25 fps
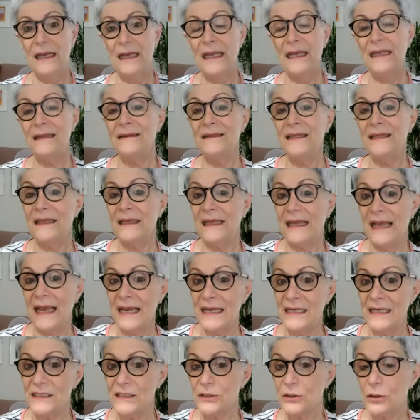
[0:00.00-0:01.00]
In the
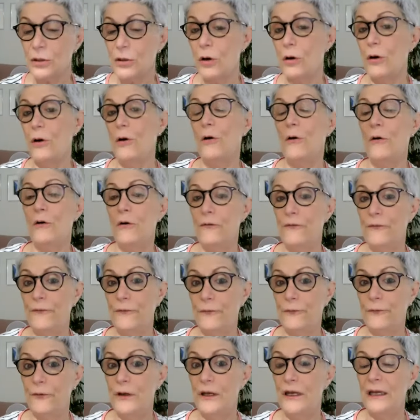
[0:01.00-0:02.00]
case
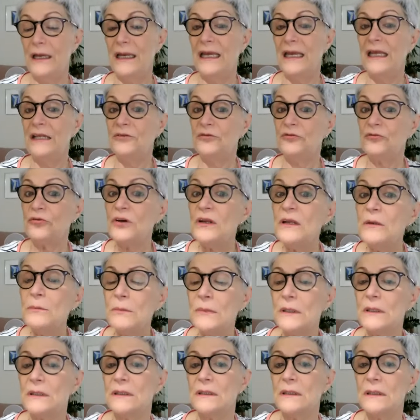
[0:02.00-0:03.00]
of a
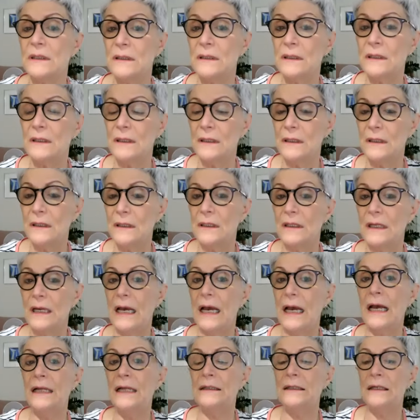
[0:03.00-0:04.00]
treatment
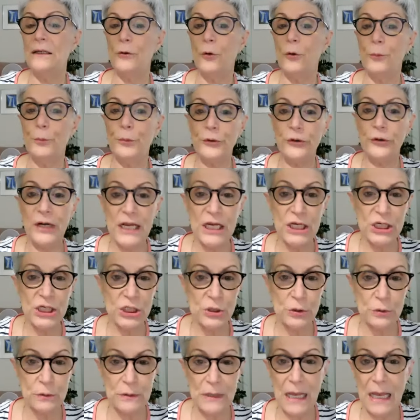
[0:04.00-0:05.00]
and an
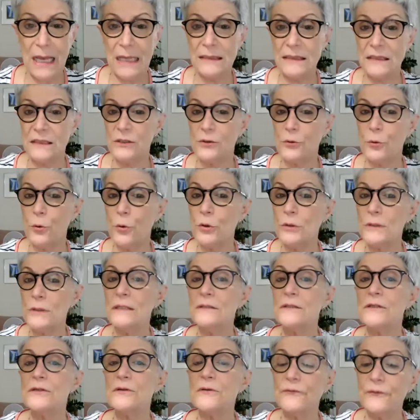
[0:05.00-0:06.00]
operation and so on
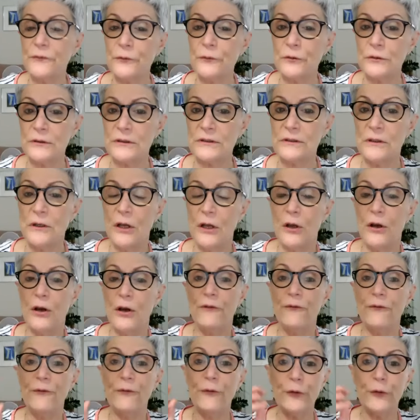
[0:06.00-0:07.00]
and so forth,
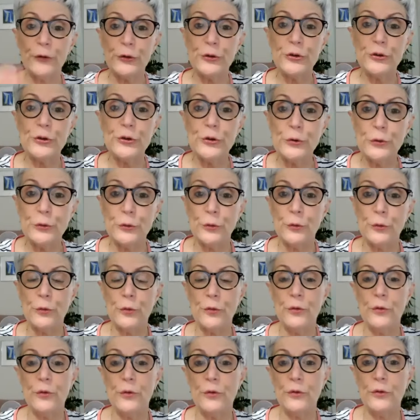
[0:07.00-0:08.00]
for you,
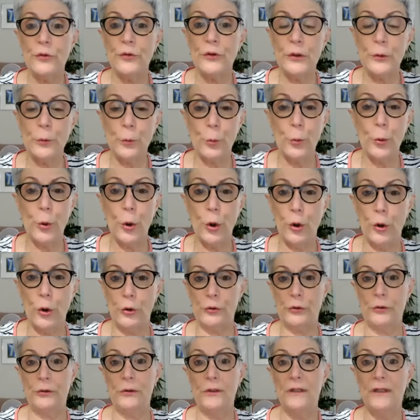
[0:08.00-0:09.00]
the
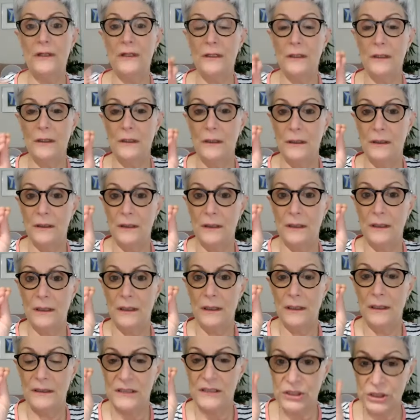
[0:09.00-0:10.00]
word
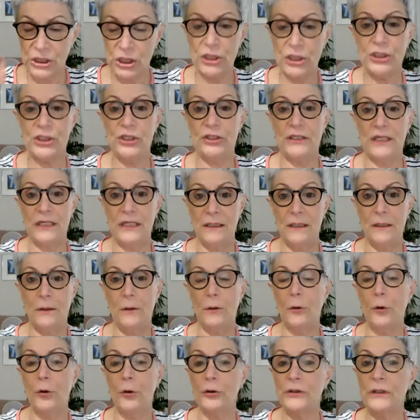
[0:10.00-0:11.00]
surgery
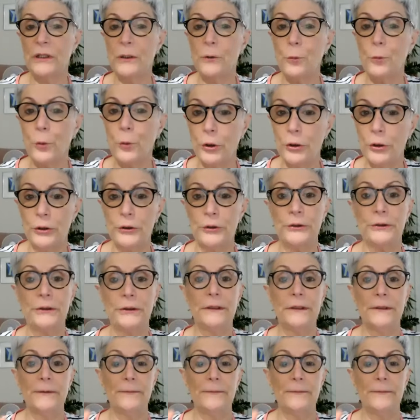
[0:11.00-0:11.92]
or the word